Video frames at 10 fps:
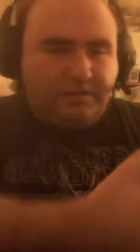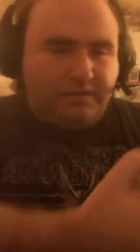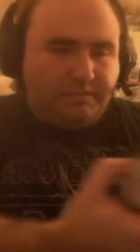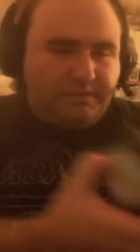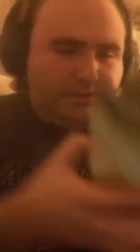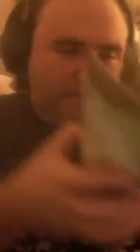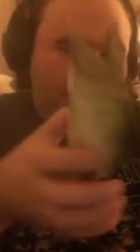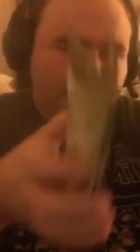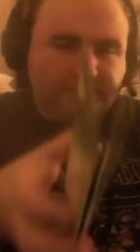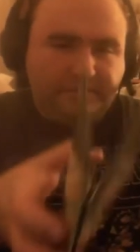Hold on, what is
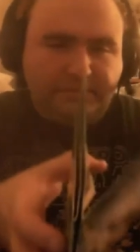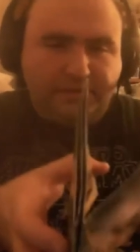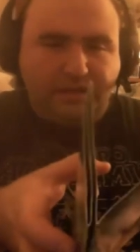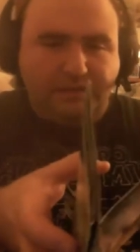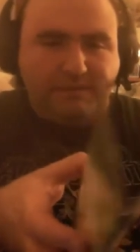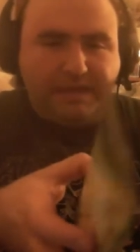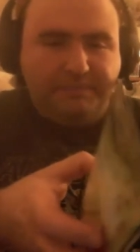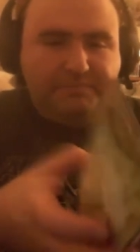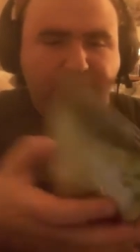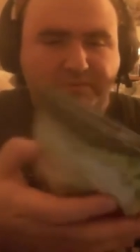this? A
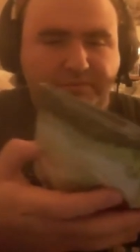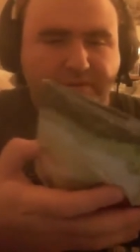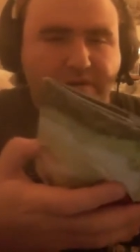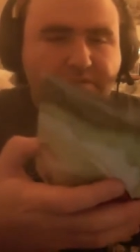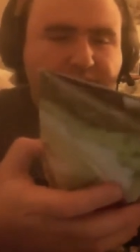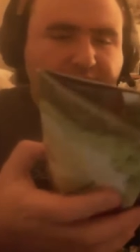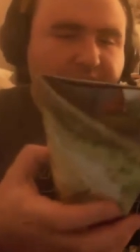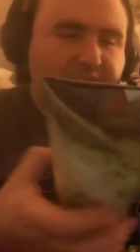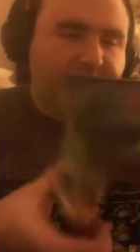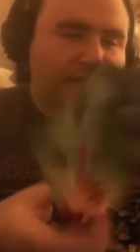map? Oh,
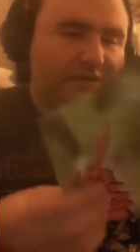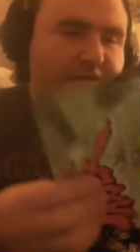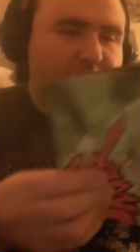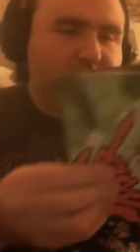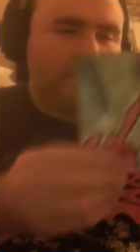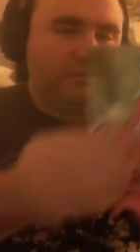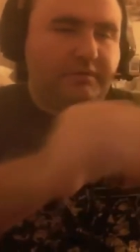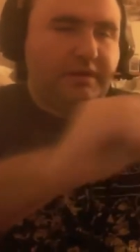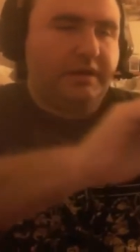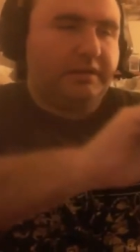Jak and Daxter?
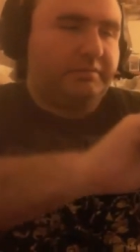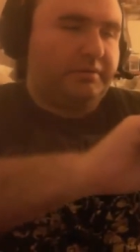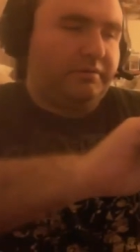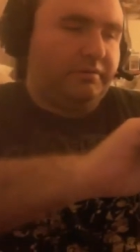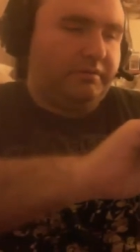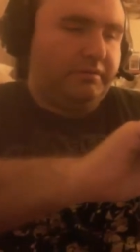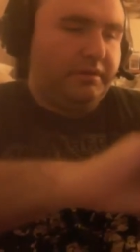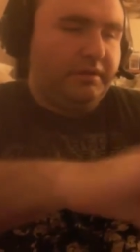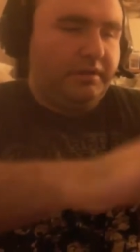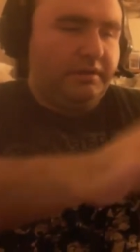Okay, that's pretty cool.
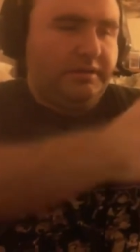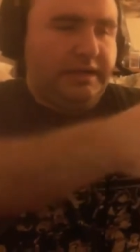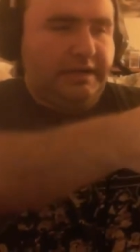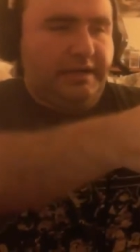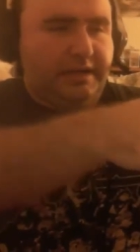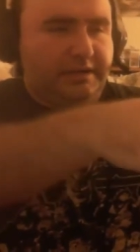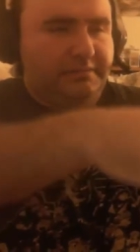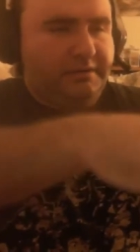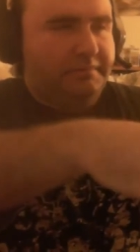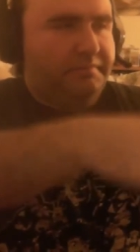Jak and
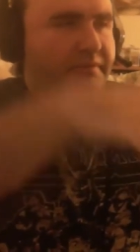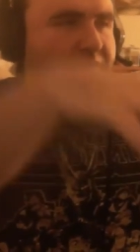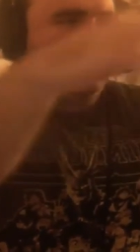Daxter map?